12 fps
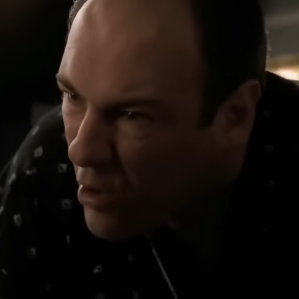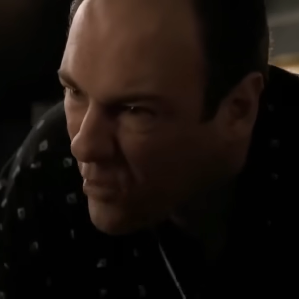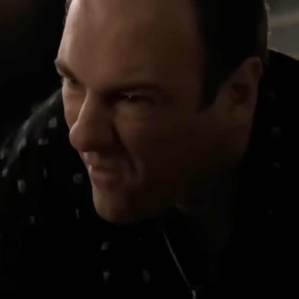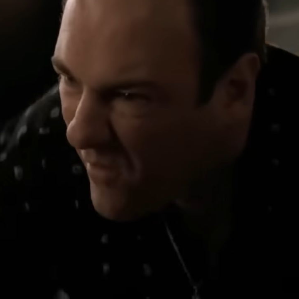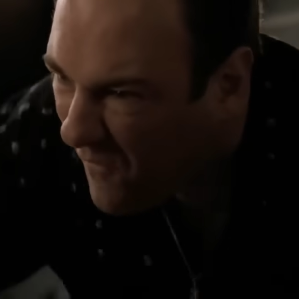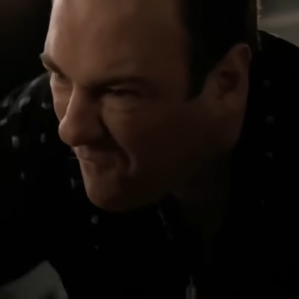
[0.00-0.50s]
whatever
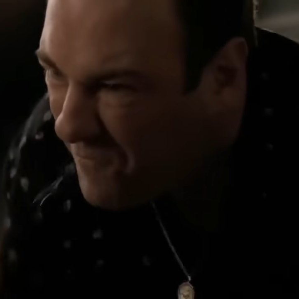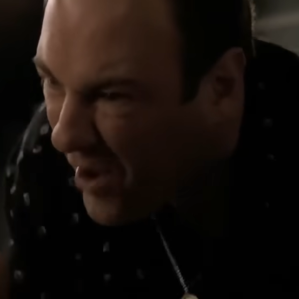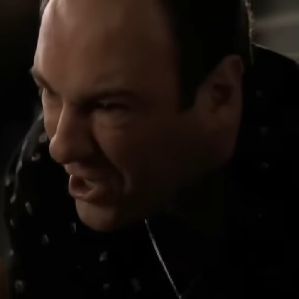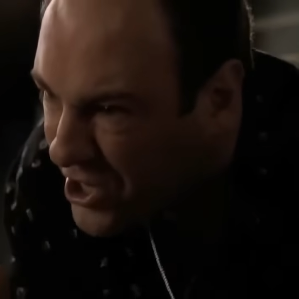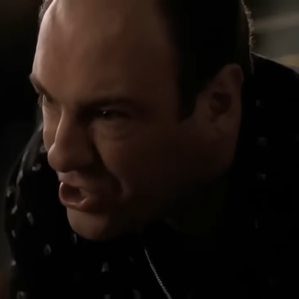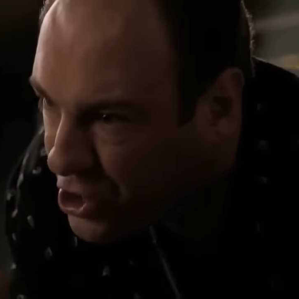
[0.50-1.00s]
the fuck it
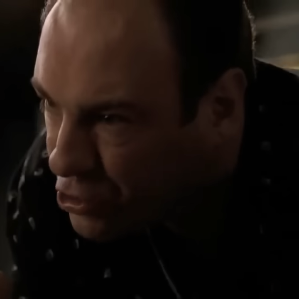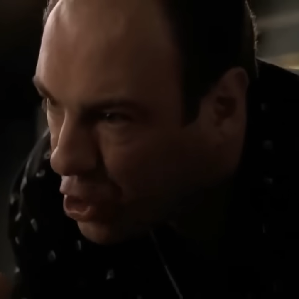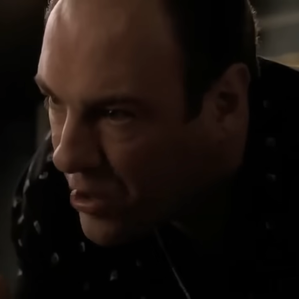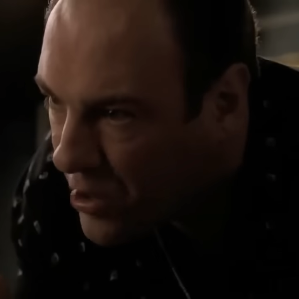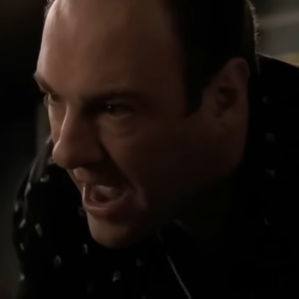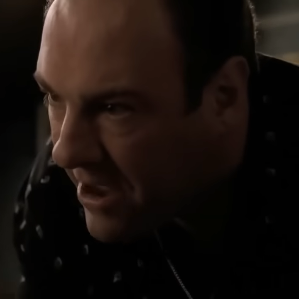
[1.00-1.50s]
is you do
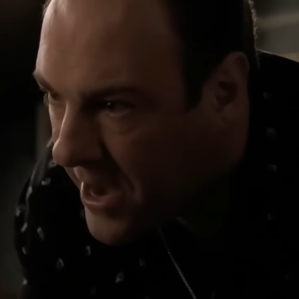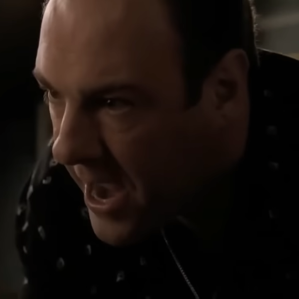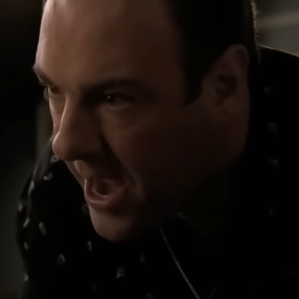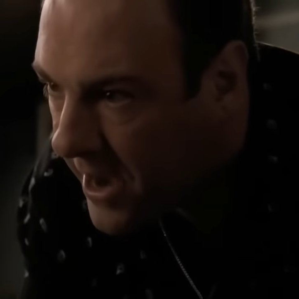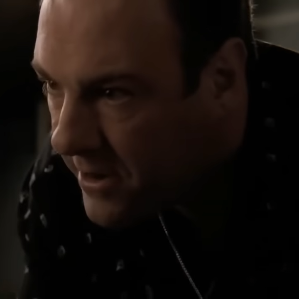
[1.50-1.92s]
down there,